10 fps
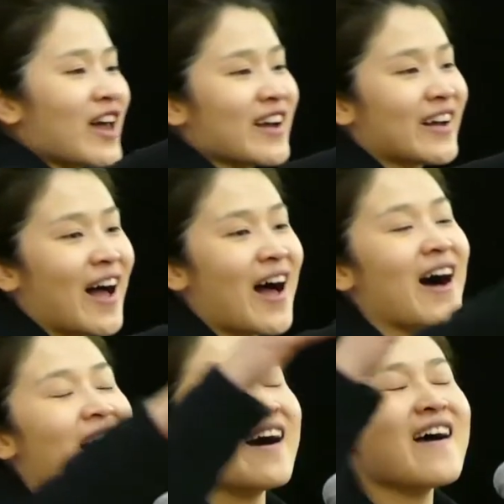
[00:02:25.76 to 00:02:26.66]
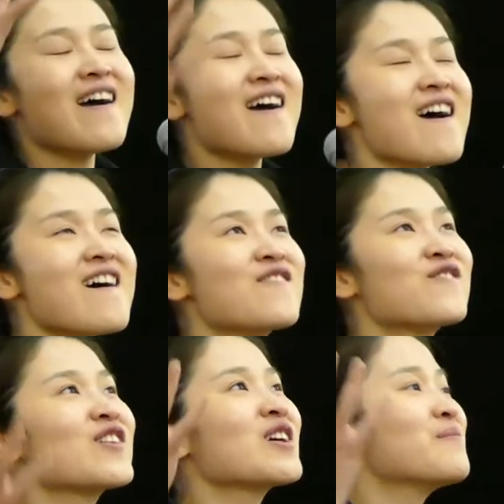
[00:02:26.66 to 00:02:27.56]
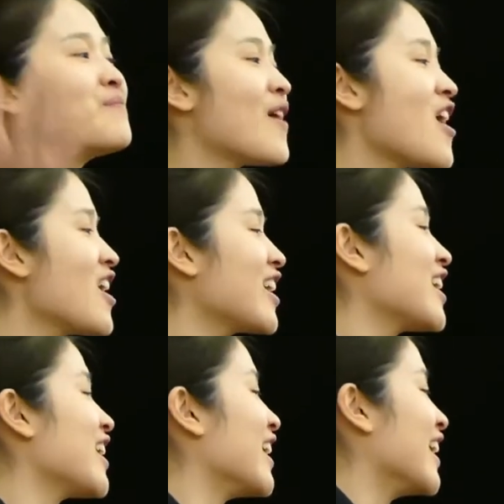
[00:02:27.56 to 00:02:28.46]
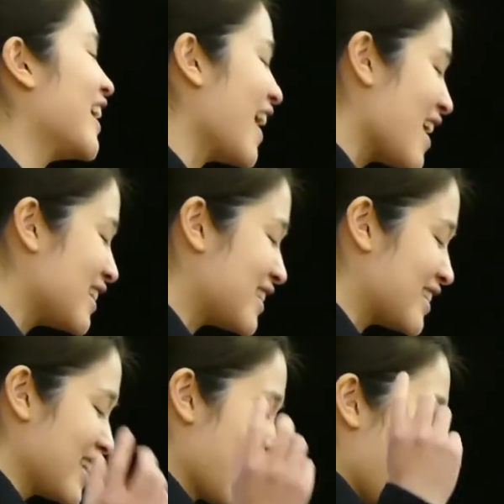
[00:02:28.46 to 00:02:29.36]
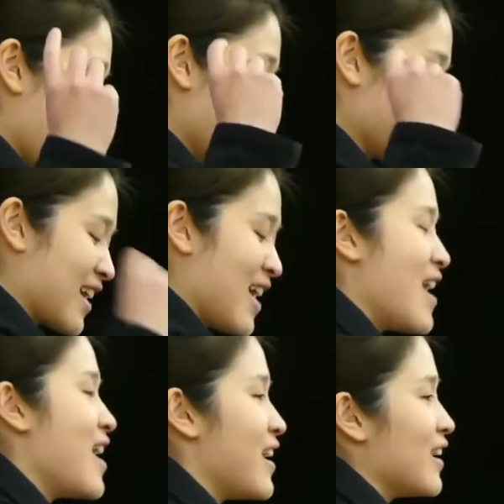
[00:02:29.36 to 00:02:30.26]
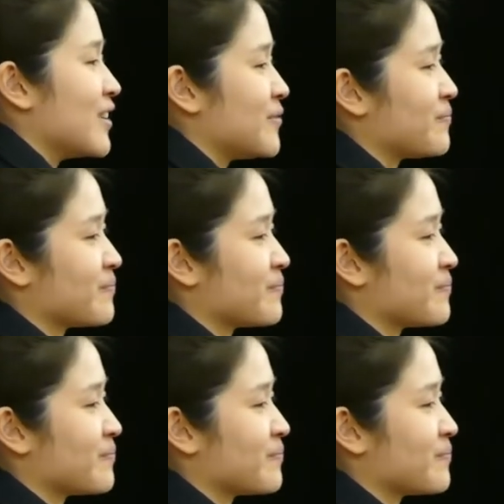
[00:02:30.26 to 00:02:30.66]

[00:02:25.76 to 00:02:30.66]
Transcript: get a car! Everybody gets a car!"